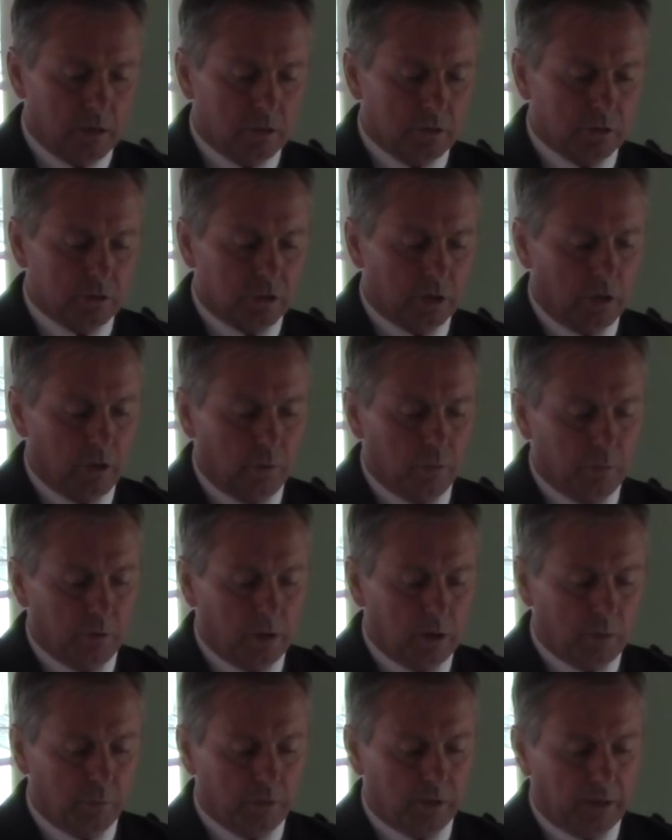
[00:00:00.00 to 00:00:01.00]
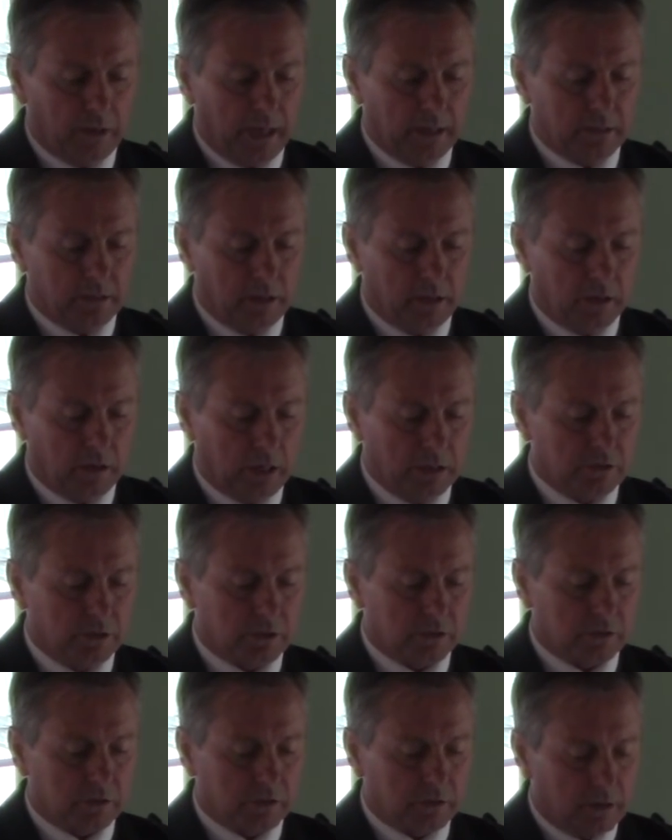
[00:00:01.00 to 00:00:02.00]
So with that, dear, I
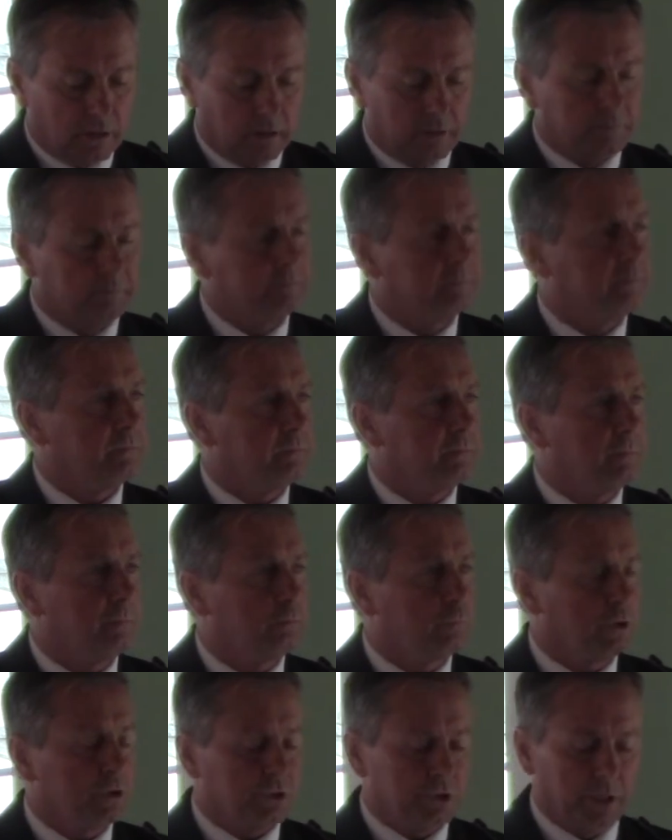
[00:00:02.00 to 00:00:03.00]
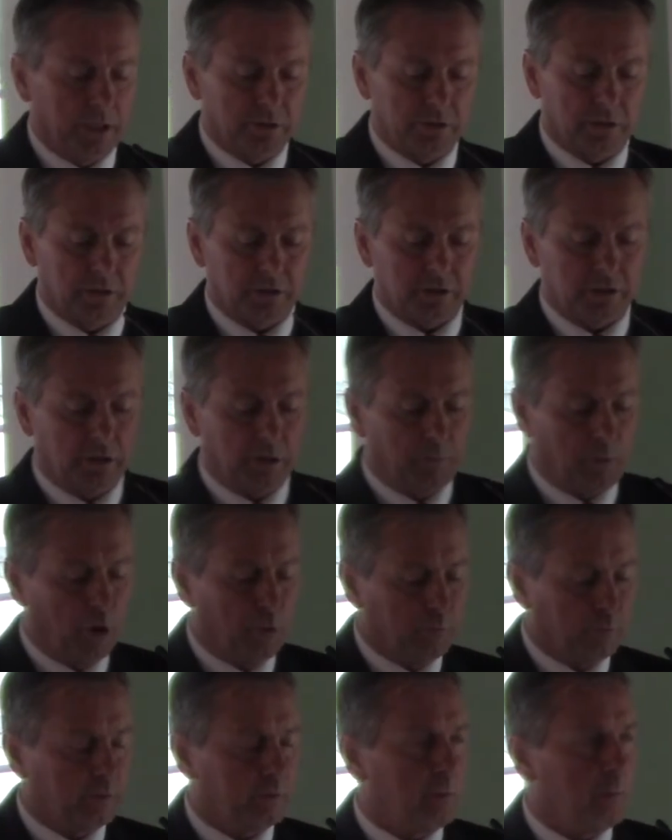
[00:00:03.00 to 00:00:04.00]
just appreciate you listening to my
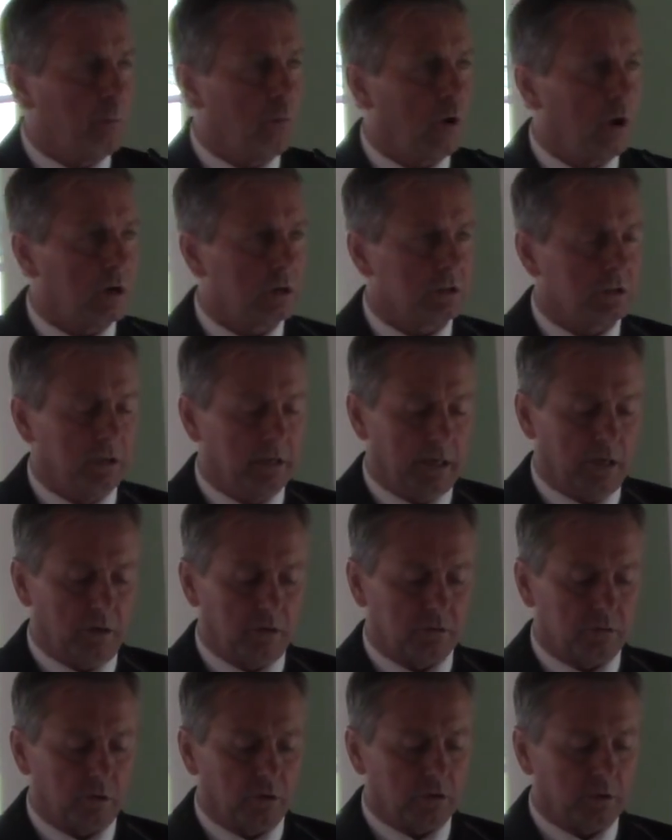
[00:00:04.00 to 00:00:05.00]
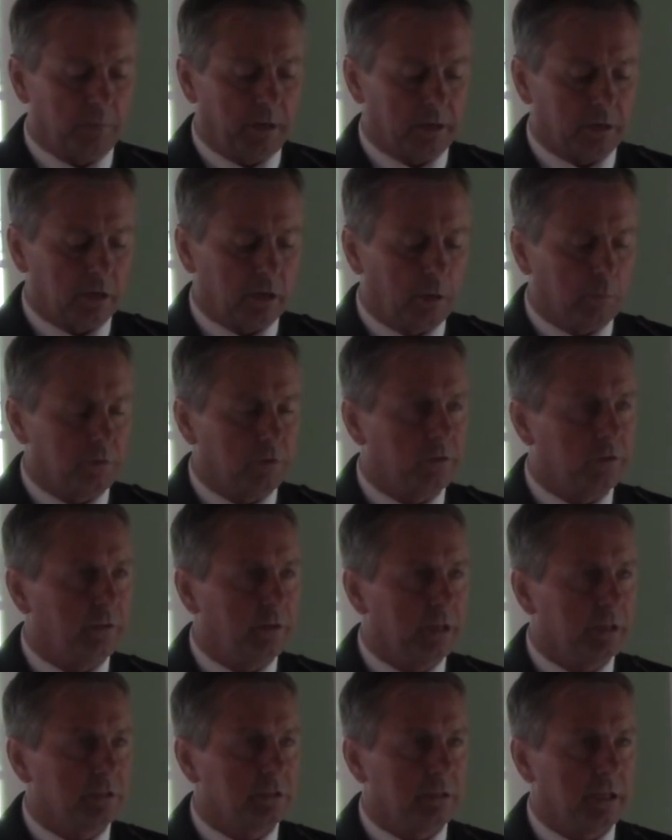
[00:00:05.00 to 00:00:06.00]
remarks, and now I'll talk about a couple of
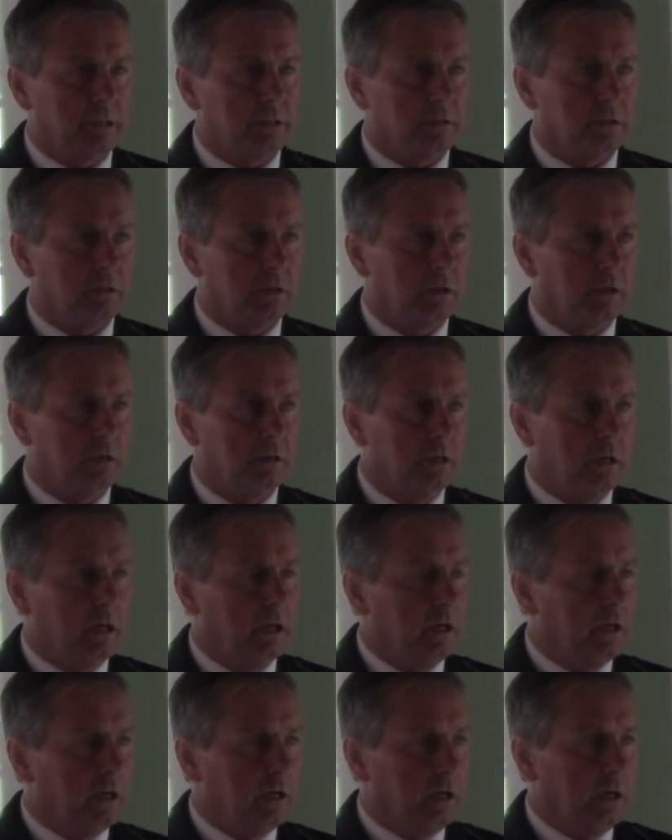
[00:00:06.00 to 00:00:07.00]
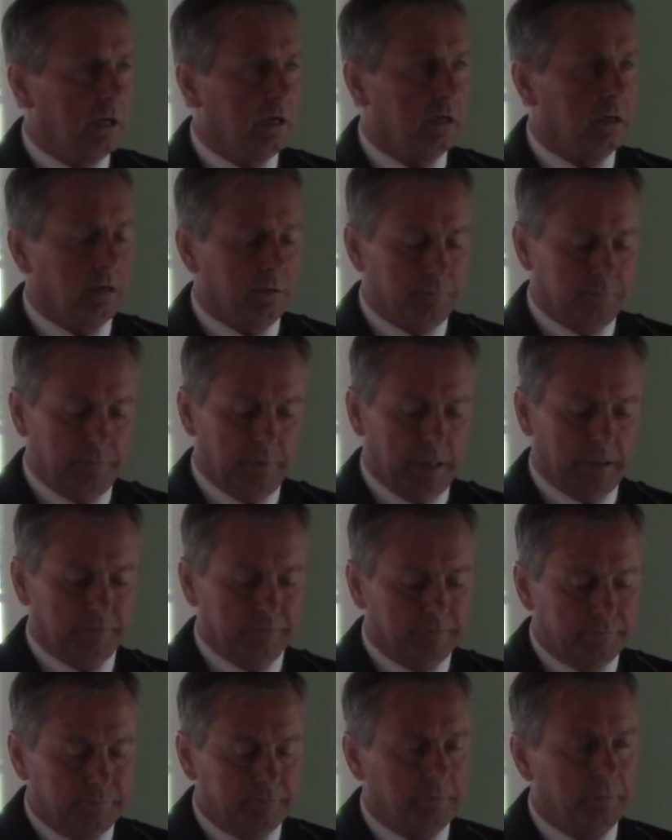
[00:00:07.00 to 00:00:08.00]
things that
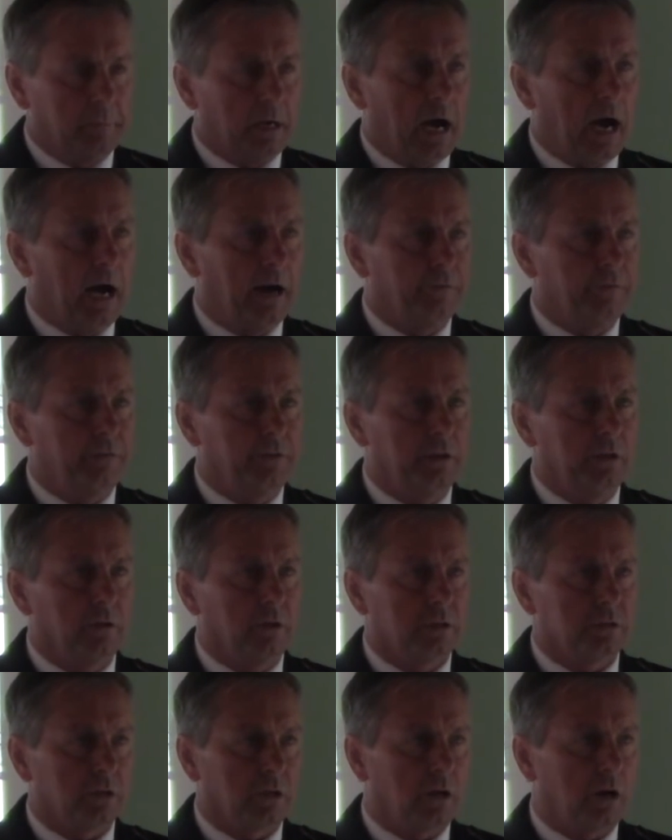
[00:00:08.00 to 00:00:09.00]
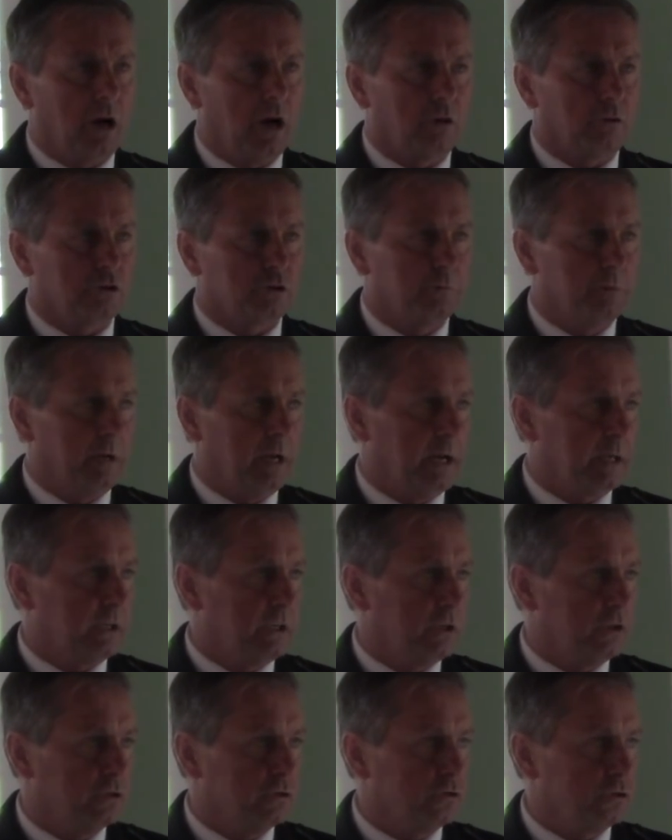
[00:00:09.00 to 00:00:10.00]
that I feel as a congressman I
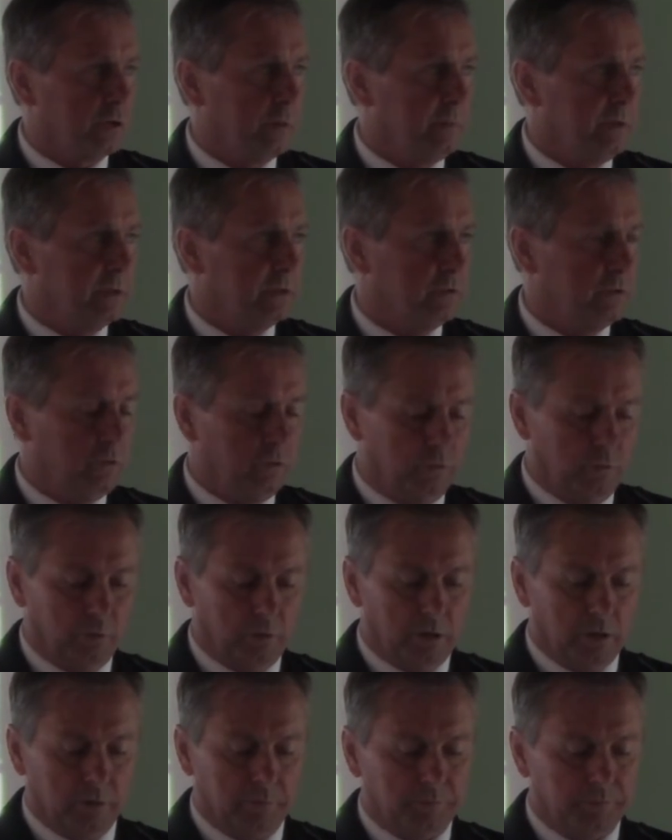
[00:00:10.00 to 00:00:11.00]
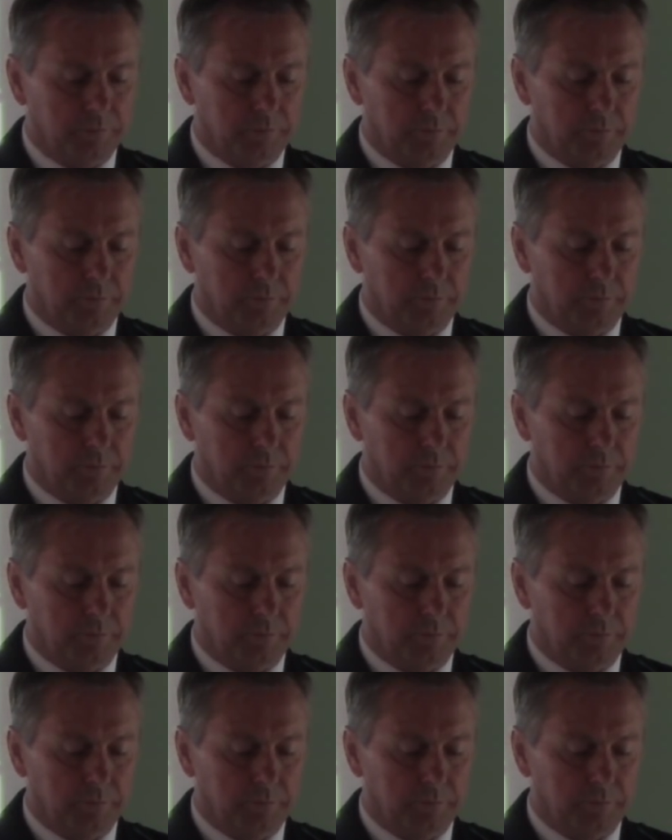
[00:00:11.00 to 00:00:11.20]
can contribute to